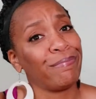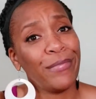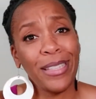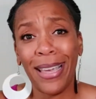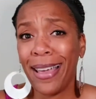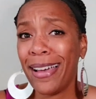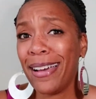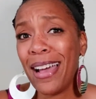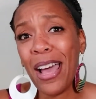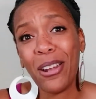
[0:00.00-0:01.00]

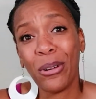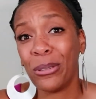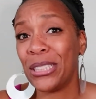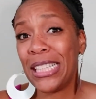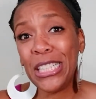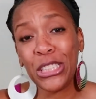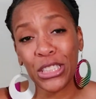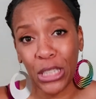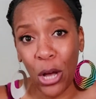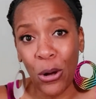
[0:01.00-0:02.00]
yeah, I don't know, to each his
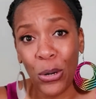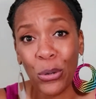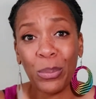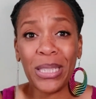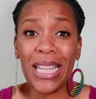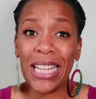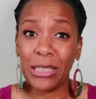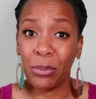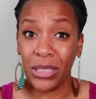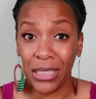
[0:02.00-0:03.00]
own, but that's
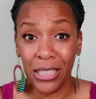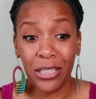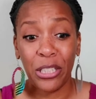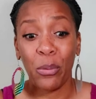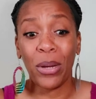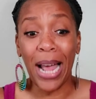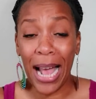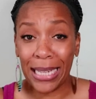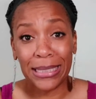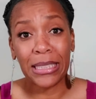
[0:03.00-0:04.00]
particularly what
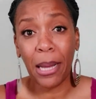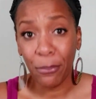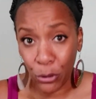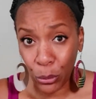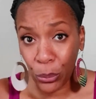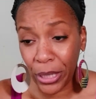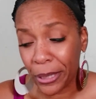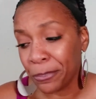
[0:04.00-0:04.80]
I stopped doing.